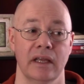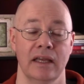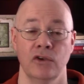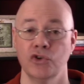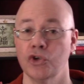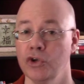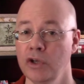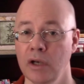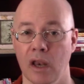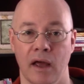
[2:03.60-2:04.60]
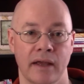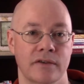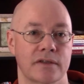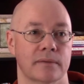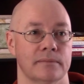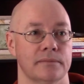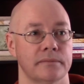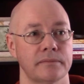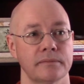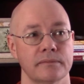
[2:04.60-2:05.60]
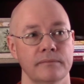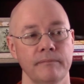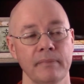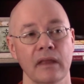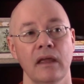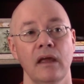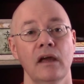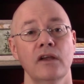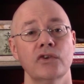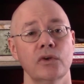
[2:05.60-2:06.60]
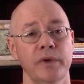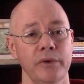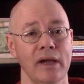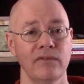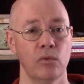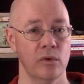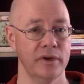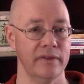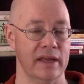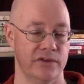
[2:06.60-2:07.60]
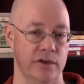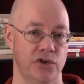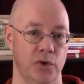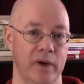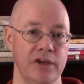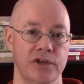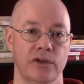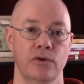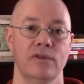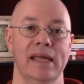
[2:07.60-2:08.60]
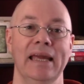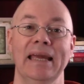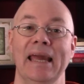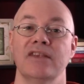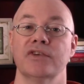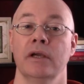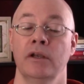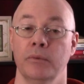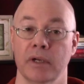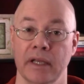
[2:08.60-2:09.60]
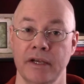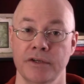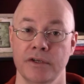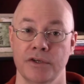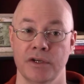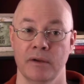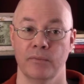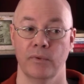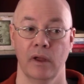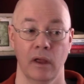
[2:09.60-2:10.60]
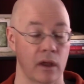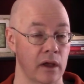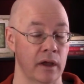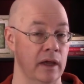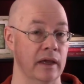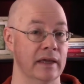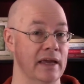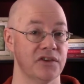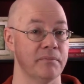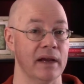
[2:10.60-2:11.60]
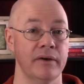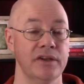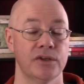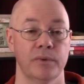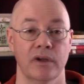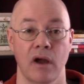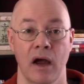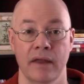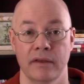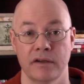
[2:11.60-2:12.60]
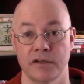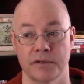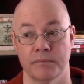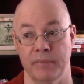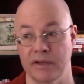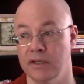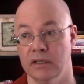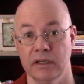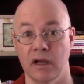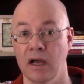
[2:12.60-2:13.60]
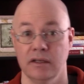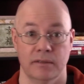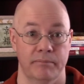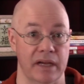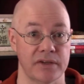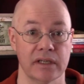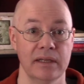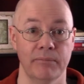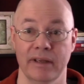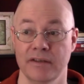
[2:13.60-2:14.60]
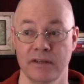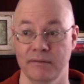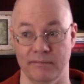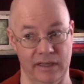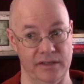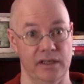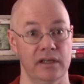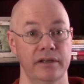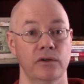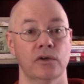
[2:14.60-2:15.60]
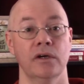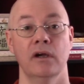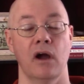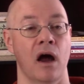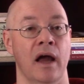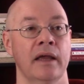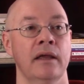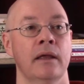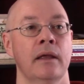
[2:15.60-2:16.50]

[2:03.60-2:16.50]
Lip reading: internalized. So when you have a woman in that situation who then gets in a relationship and gets married to a guy that is basically nice, basically pleasant, basically a good guy,